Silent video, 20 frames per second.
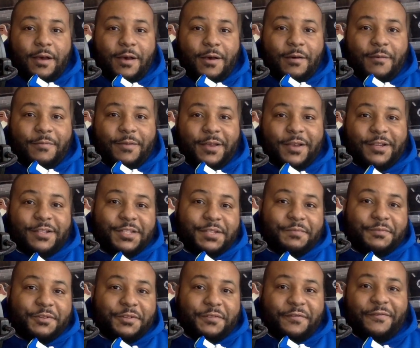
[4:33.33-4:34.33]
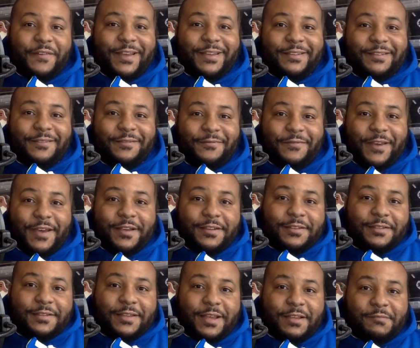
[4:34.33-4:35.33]
customers face to
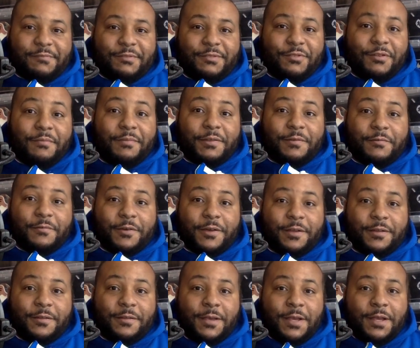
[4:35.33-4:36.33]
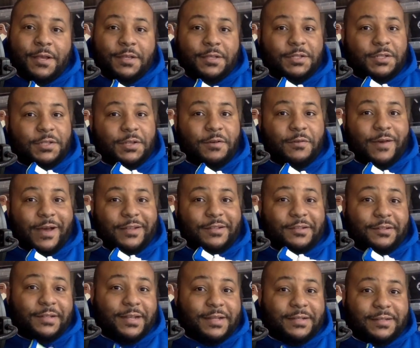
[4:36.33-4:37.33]
face as we normally would. So I
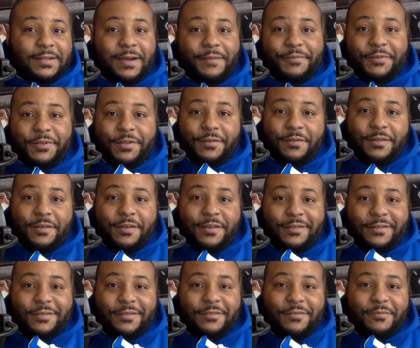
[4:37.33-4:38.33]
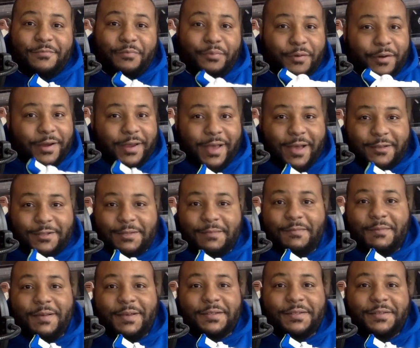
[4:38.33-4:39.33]
took that as an opportunity to break out some
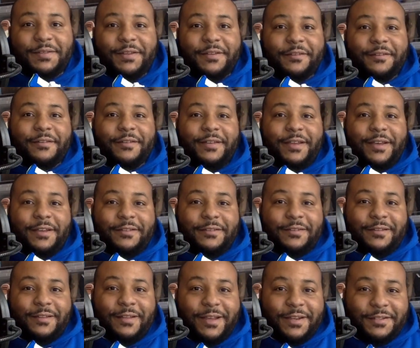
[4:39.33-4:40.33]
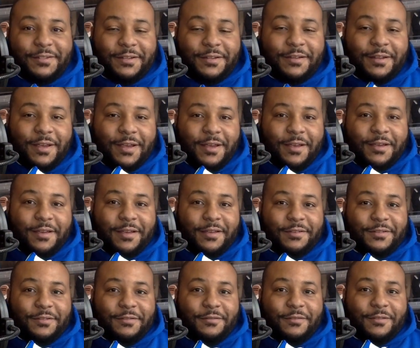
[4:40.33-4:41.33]
of my sneaker collection
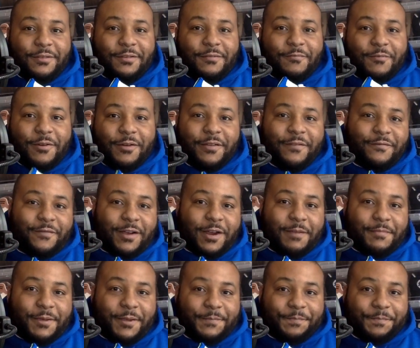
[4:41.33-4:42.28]
into the work environment.